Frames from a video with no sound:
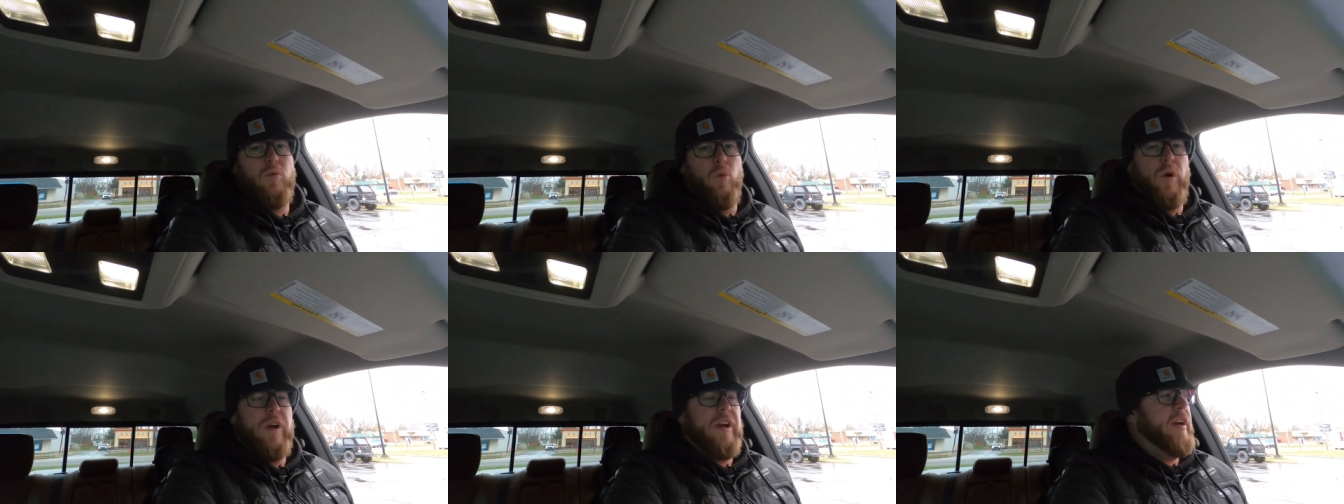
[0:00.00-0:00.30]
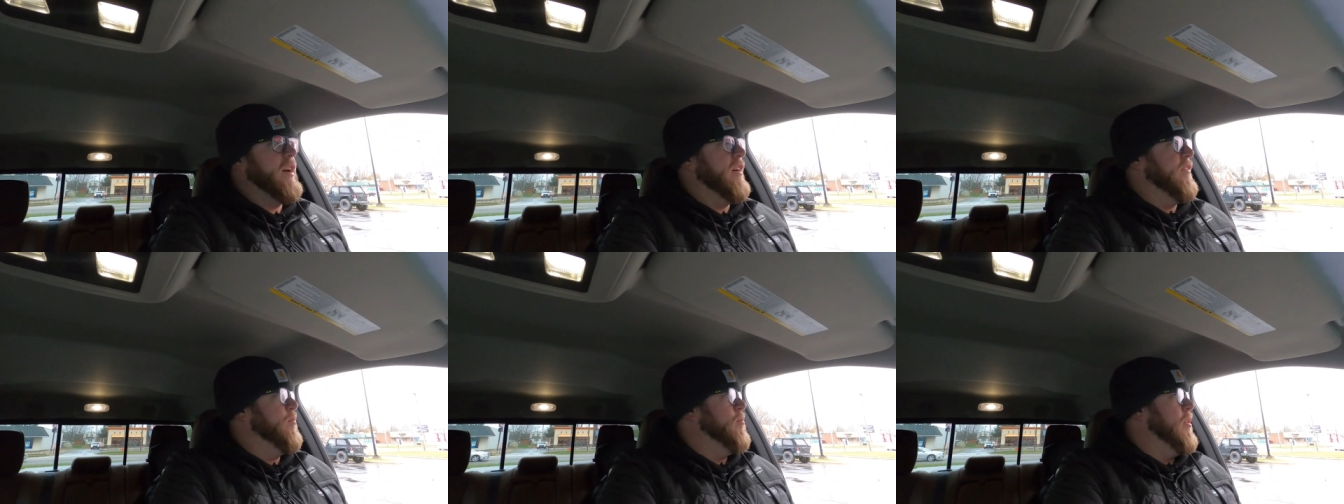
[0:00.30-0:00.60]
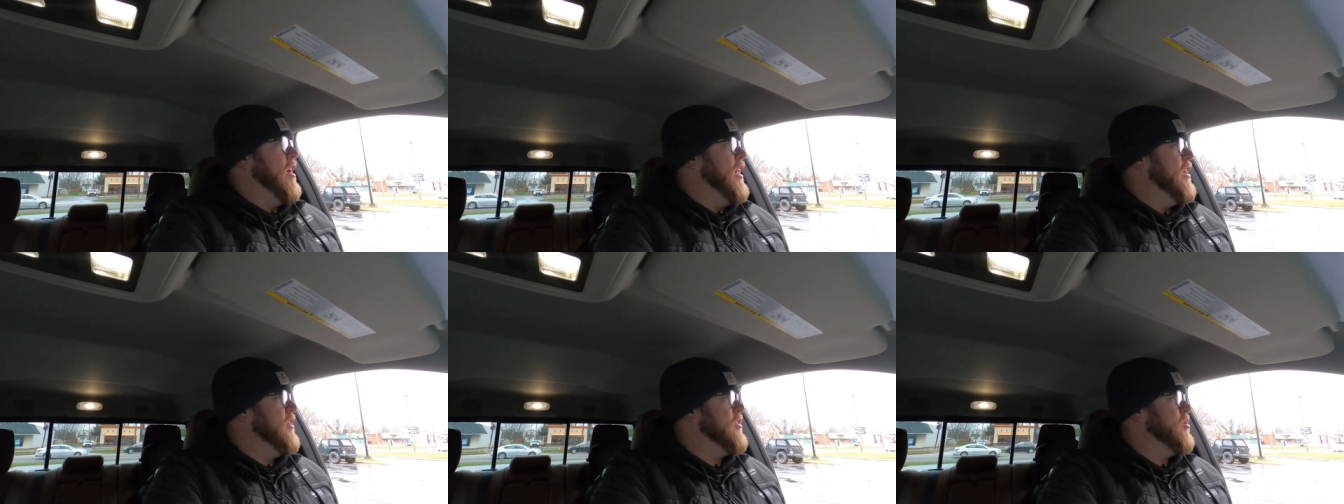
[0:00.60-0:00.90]
We have
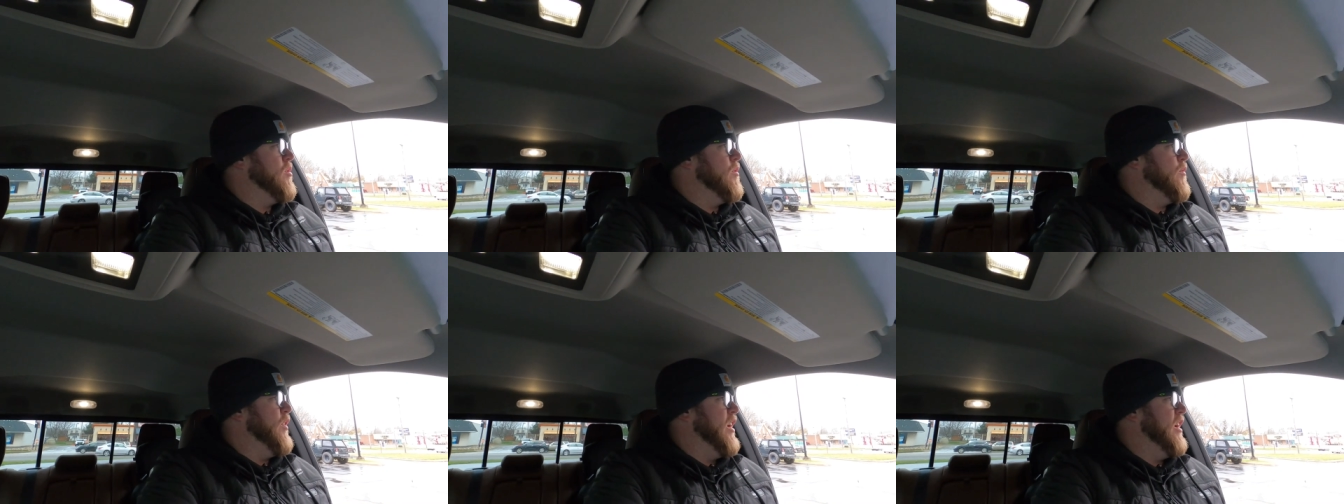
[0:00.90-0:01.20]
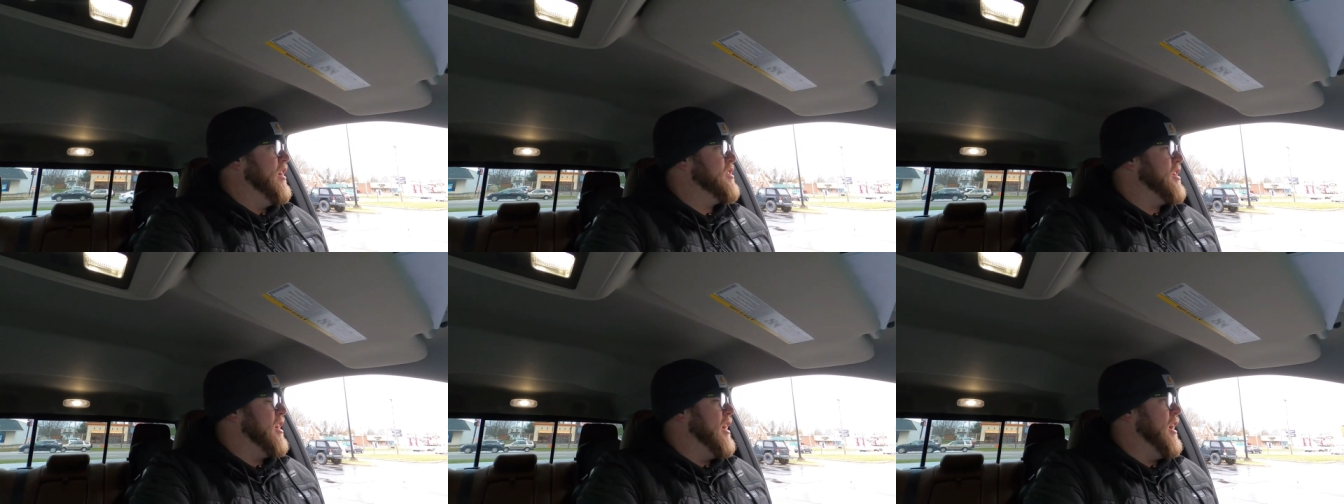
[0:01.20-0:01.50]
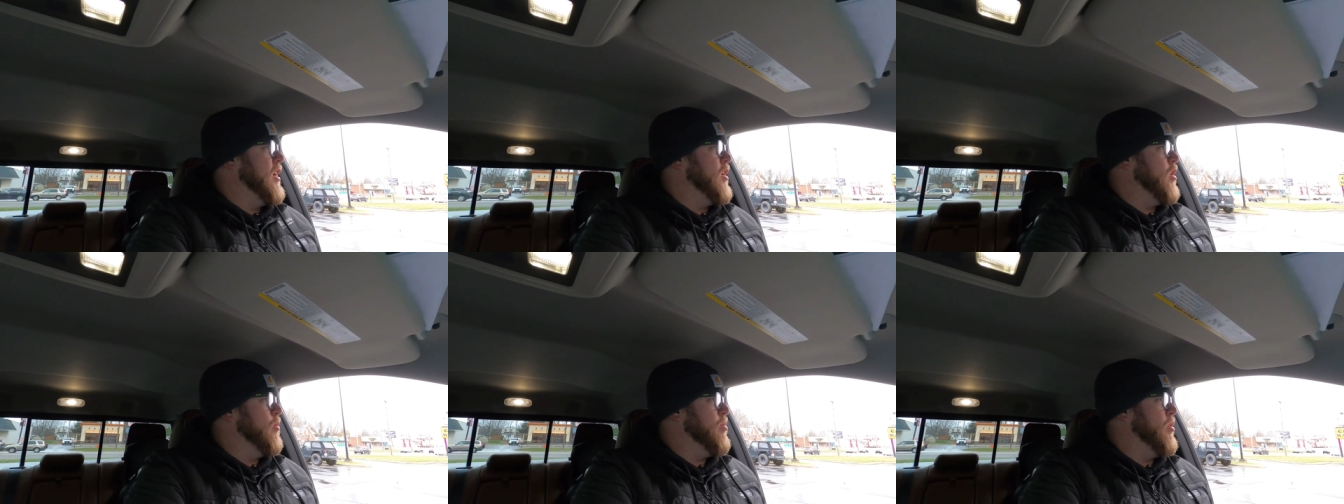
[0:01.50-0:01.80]
made it to Advance
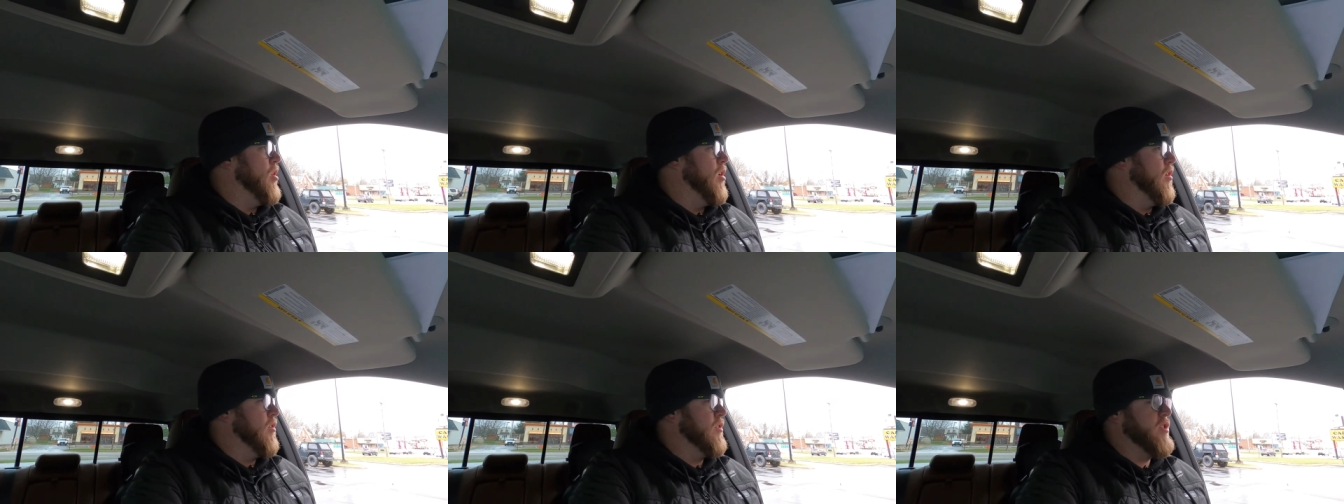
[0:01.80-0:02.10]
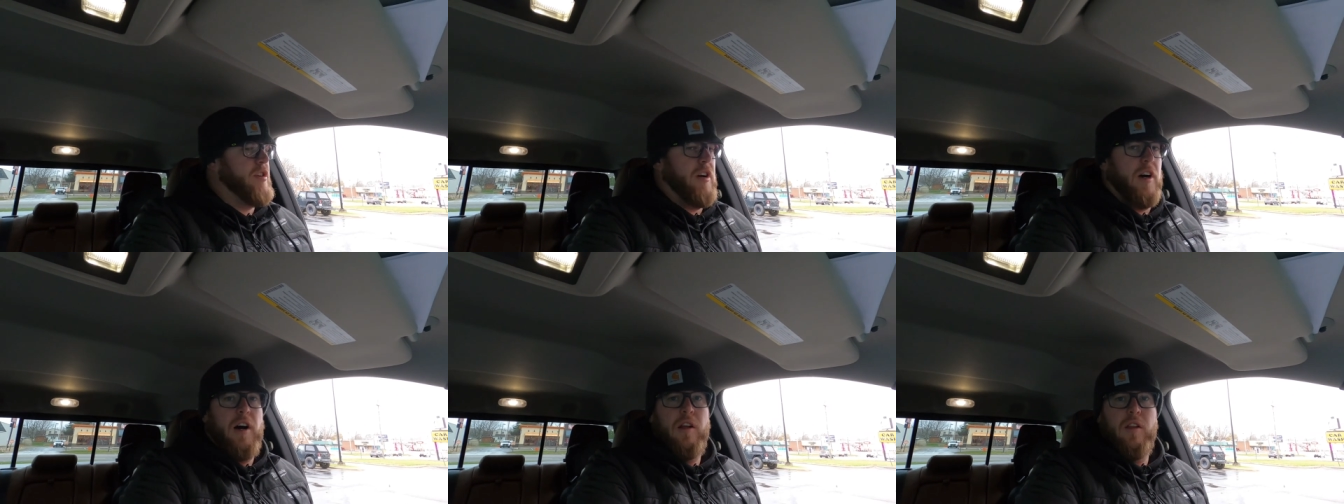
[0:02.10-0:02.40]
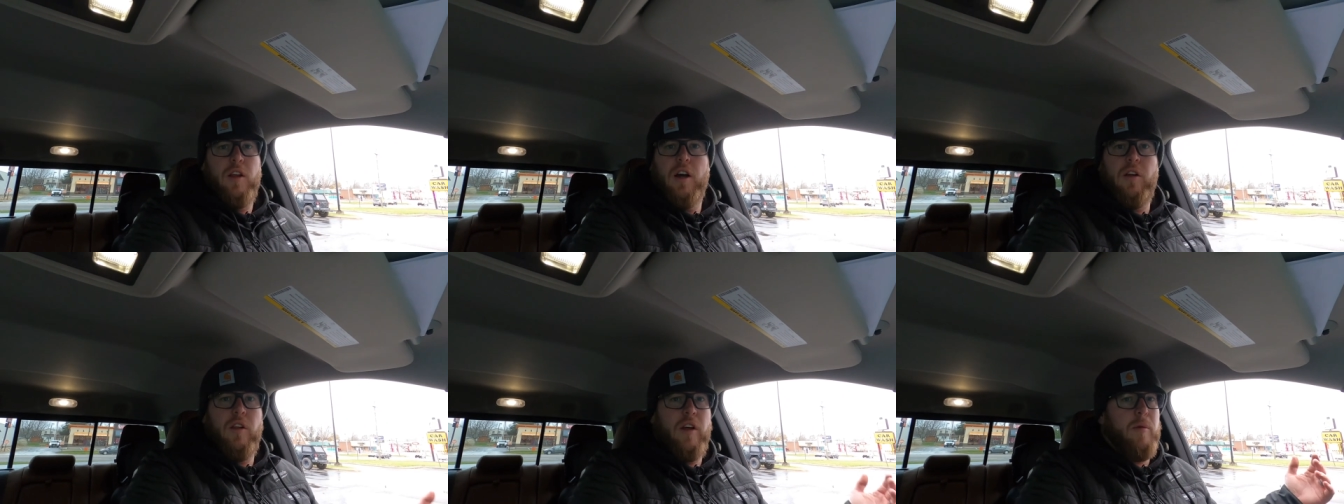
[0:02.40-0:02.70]
Auto Parts.
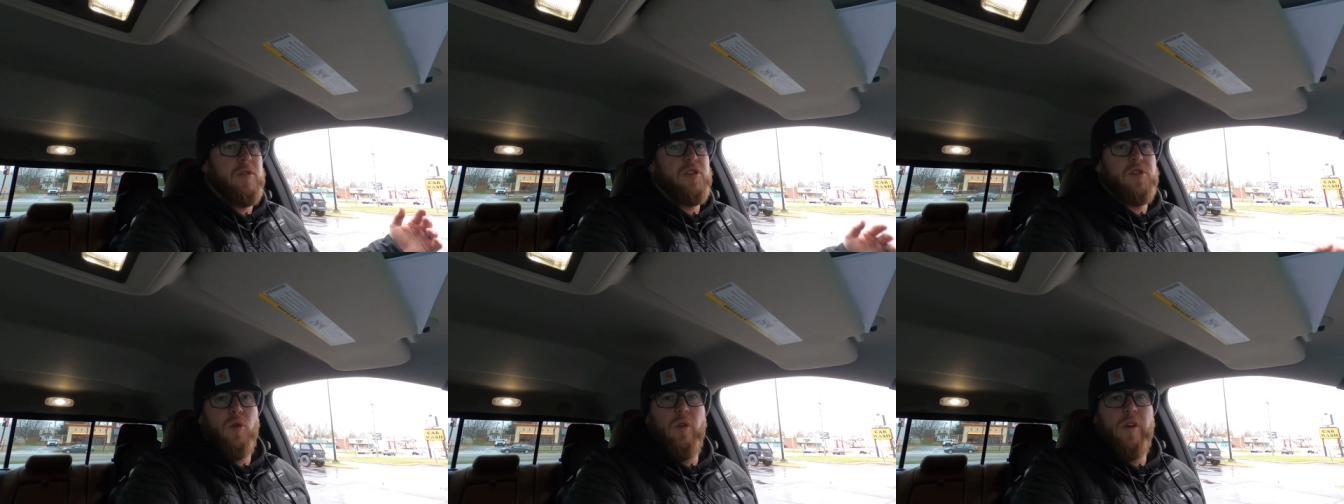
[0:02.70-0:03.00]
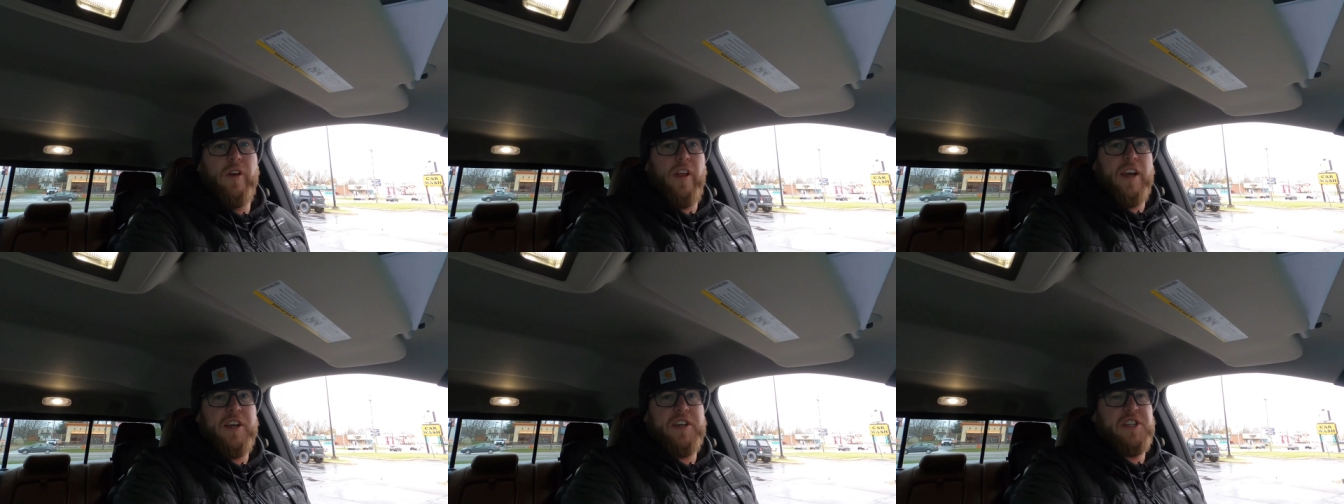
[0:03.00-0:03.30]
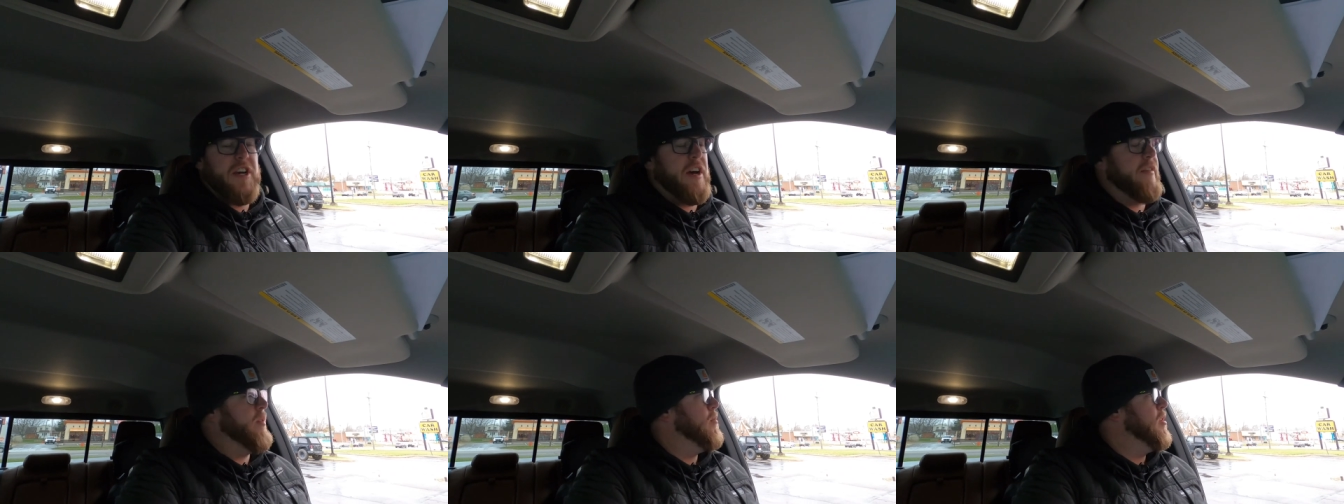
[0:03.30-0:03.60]
Luckily, it was only like
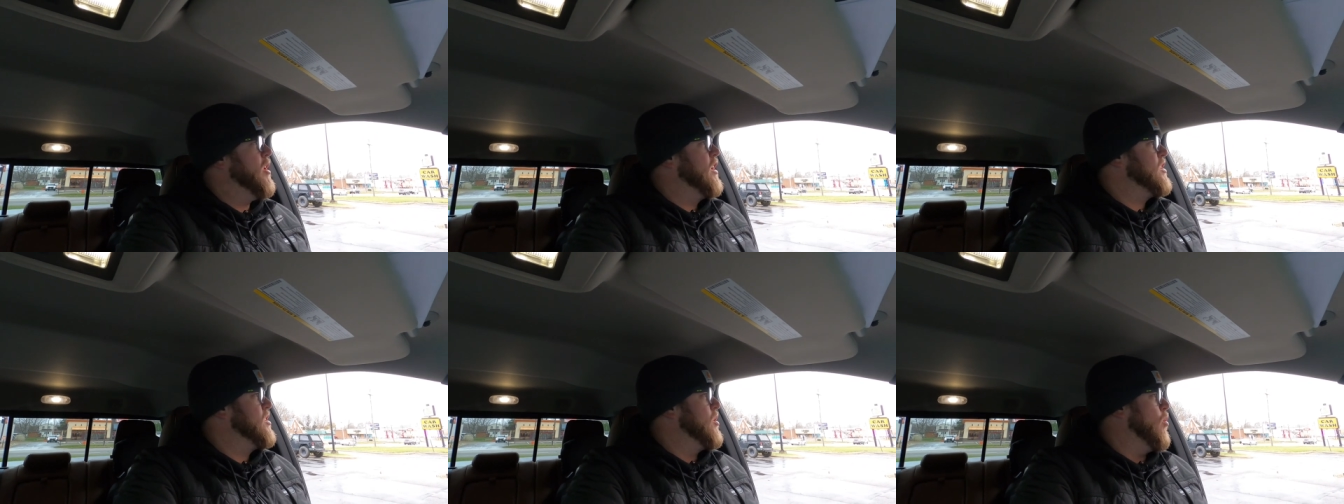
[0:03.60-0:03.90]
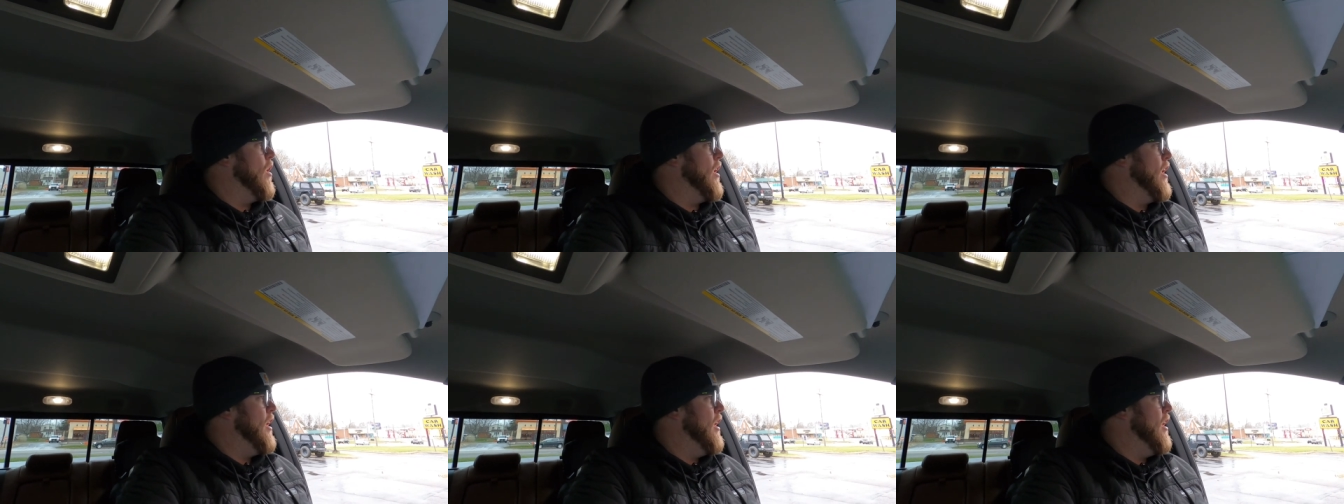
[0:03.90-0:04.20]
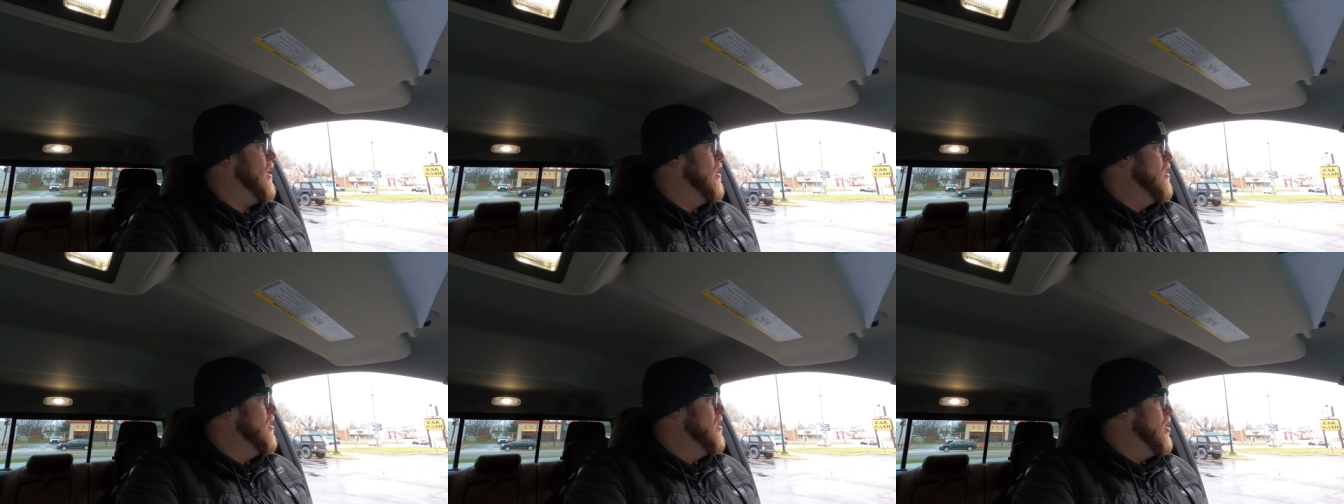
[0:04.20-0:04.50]
7 minutes
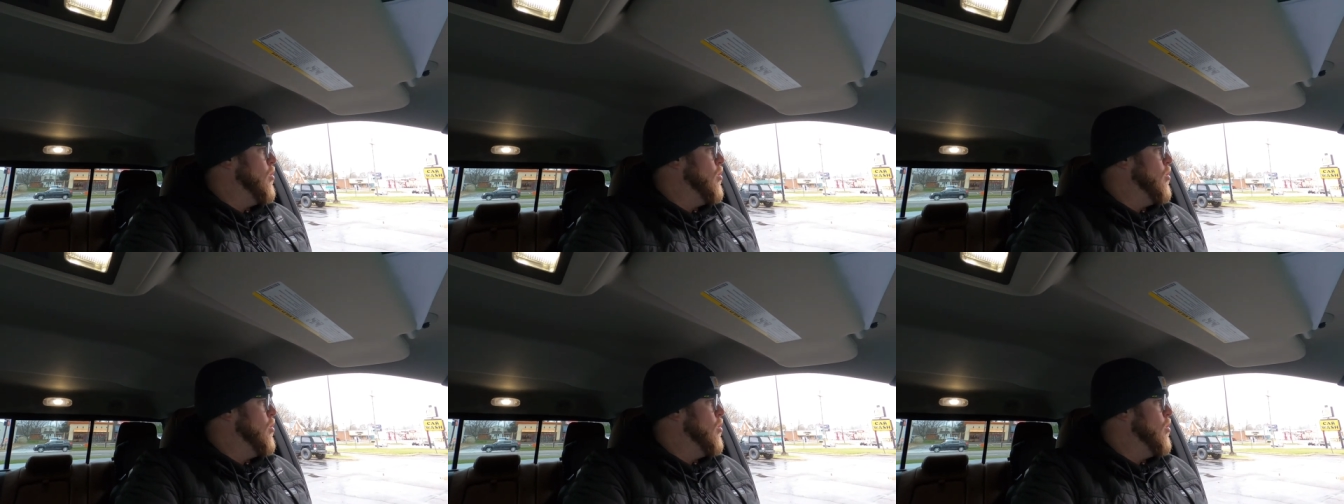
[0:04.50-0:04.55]
away.